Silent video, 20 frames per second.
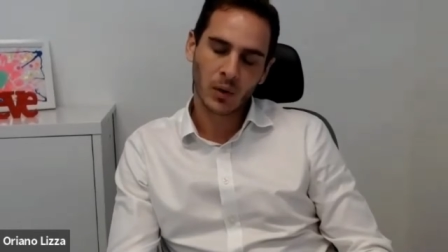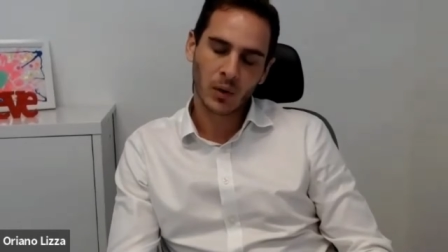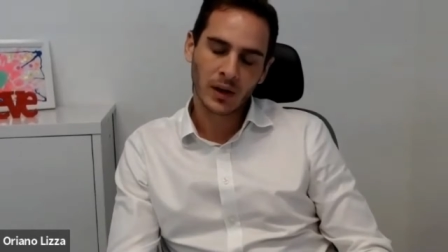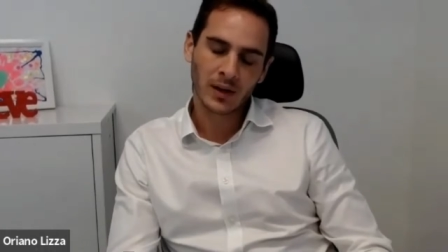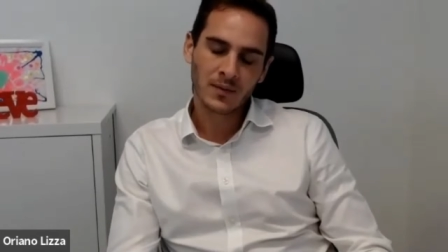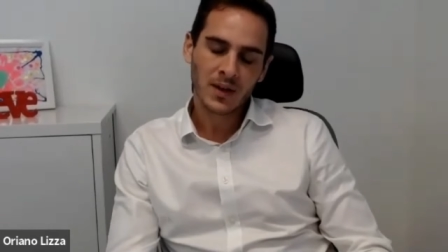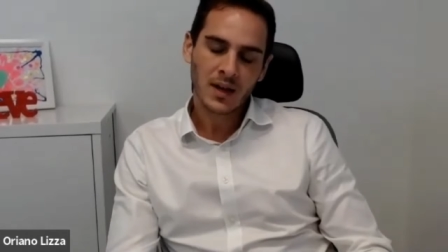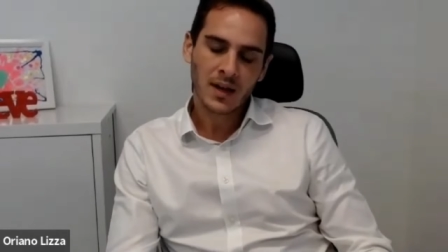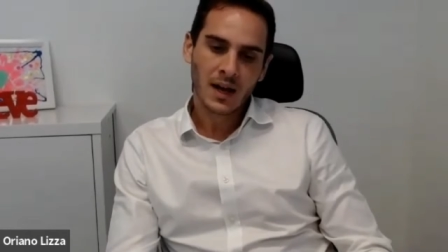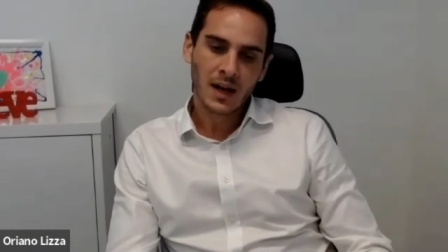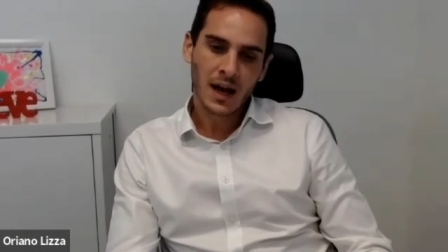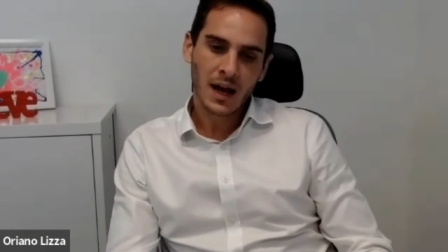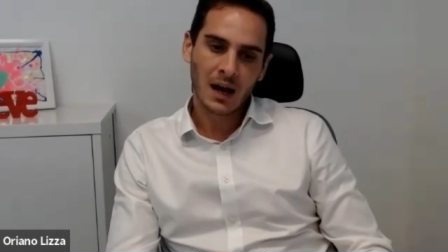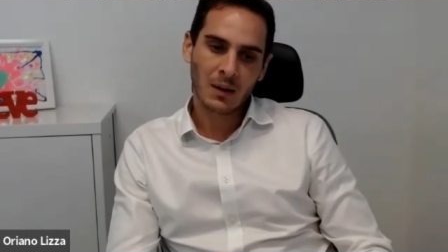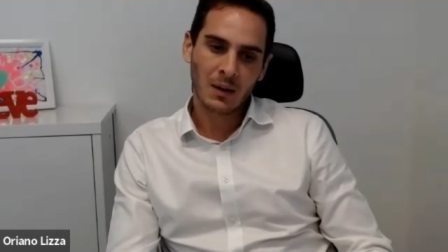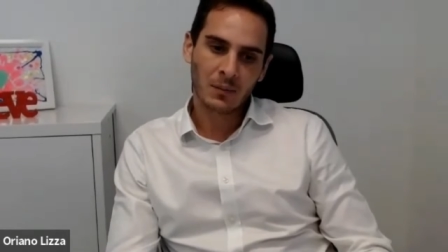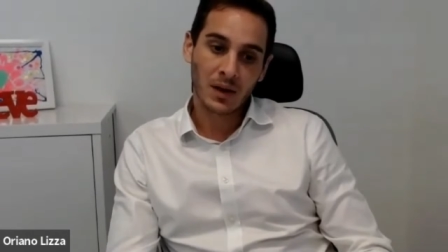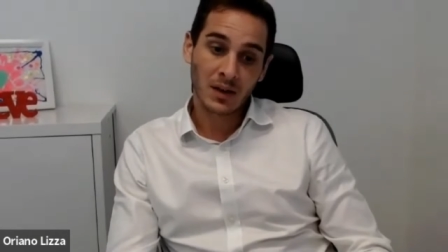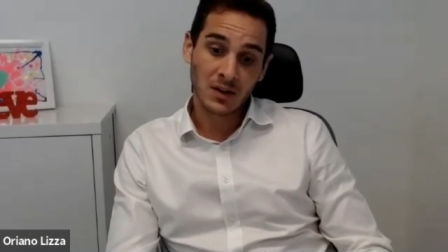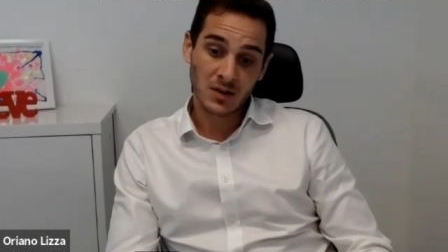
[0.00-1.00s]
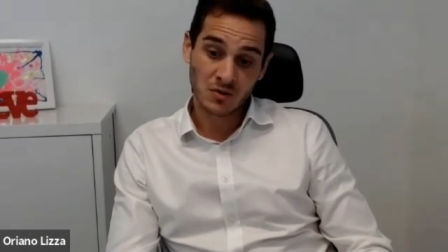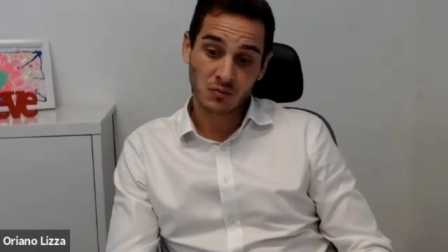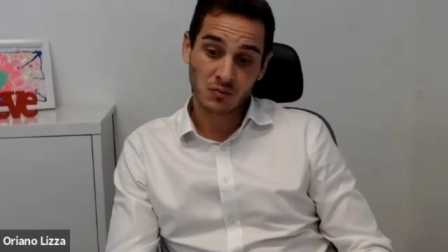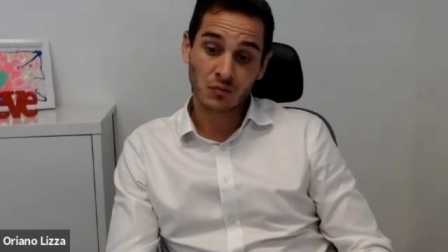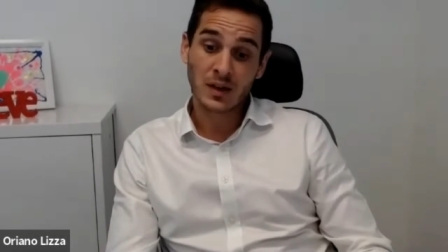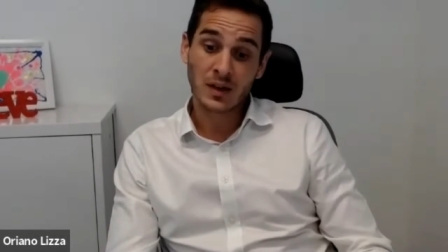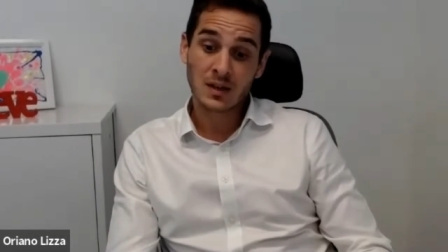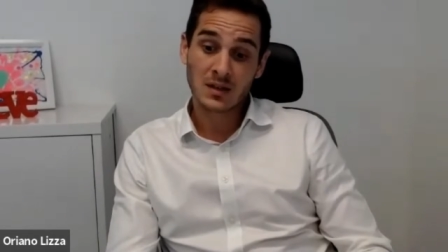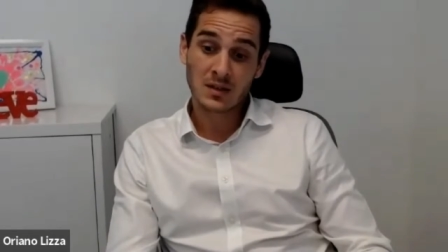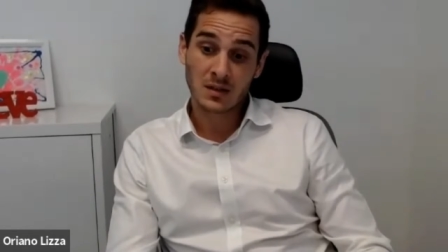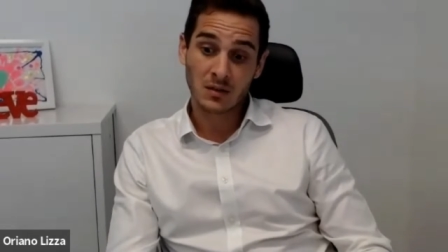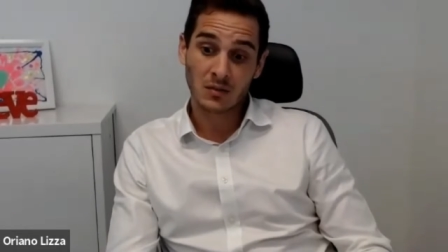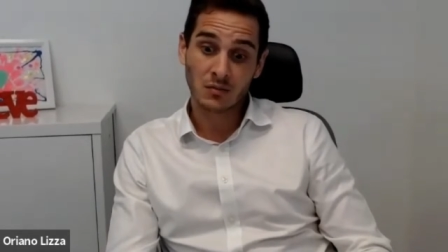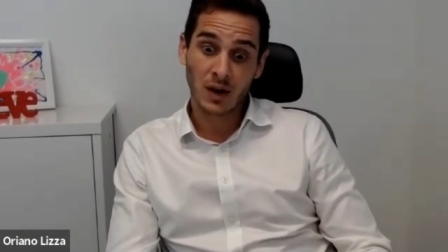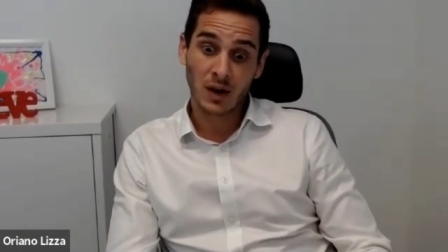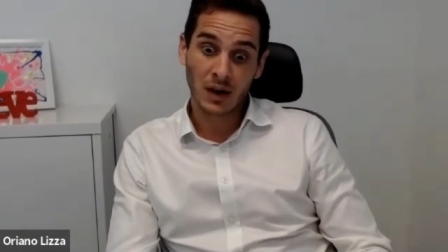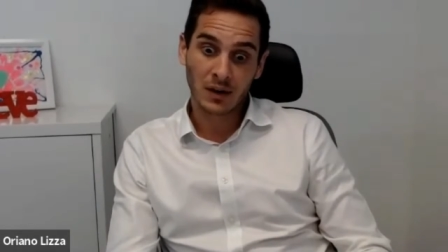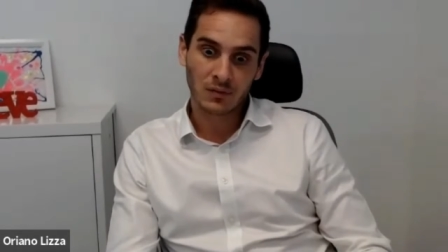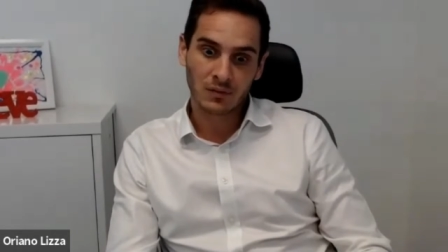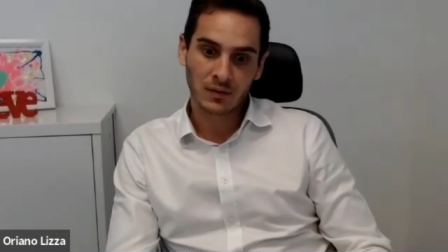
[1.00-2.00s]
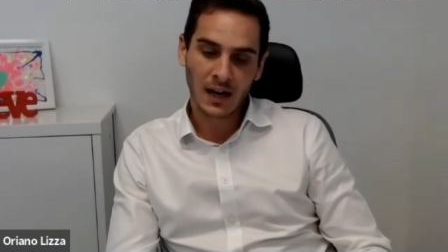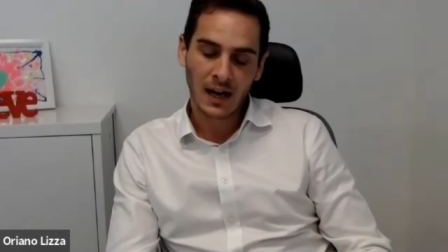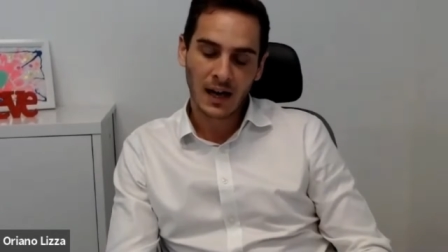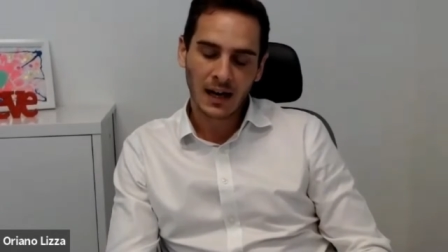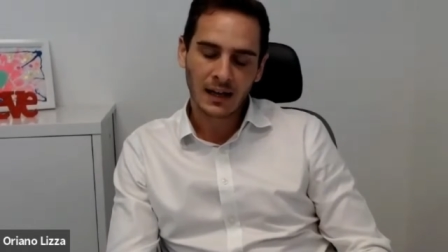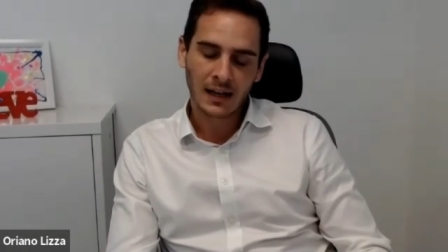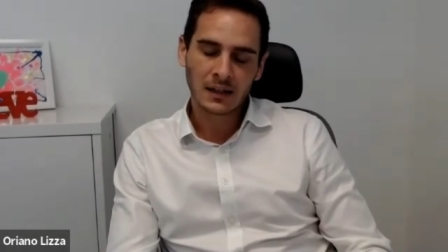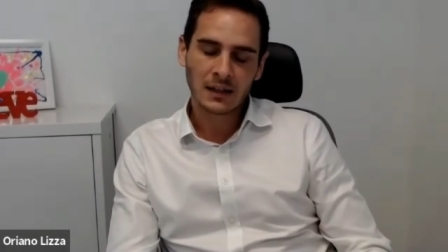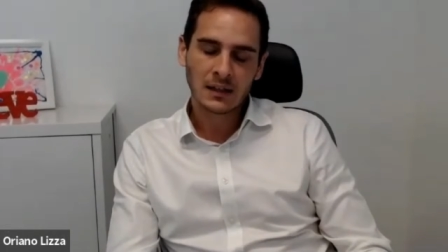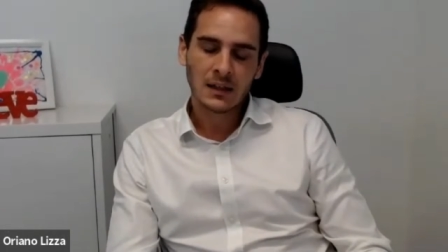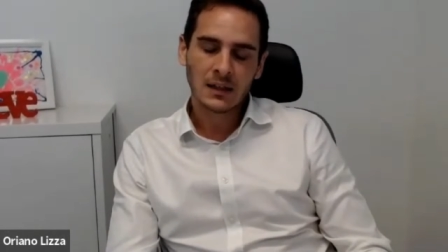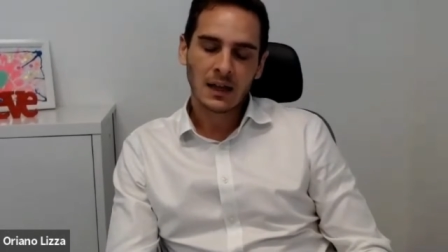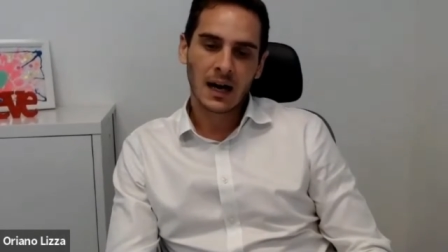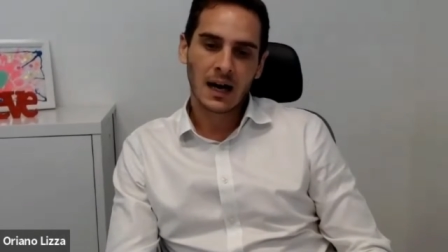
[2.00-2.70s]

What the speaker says: point in its recent run of late